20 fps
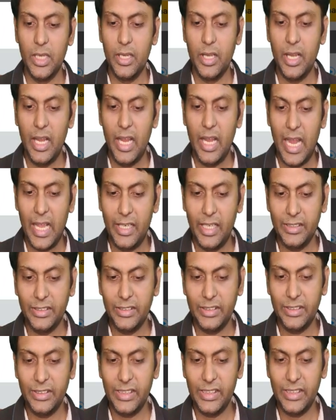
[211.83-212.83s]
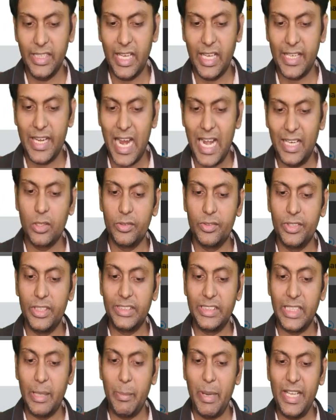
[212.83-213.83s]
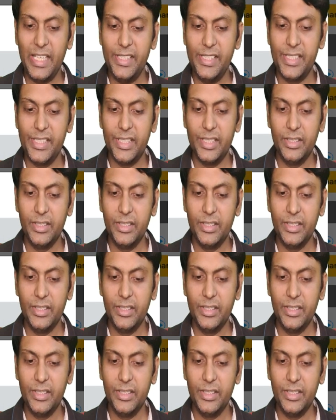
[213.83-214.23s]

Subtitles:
And let's say I can add this image.